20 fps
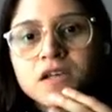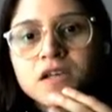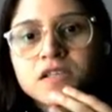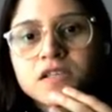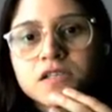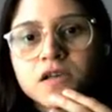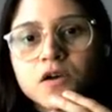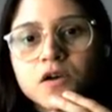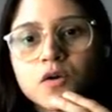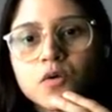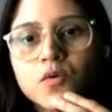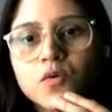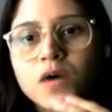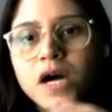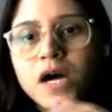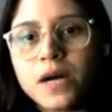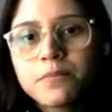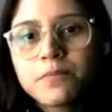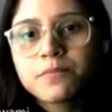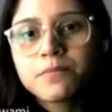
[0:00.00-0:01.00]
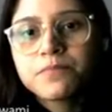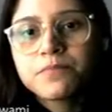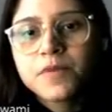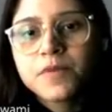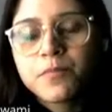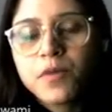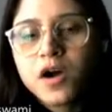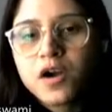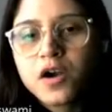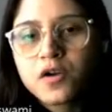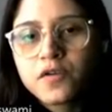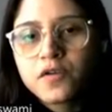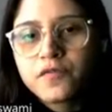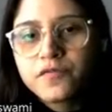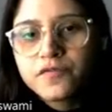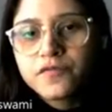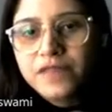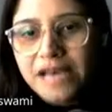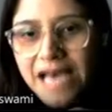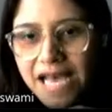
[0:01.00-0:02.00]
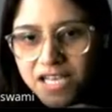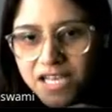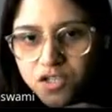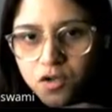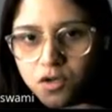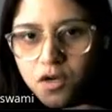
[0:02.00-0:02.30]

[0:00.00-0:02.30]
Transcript: So I'm a part of HAS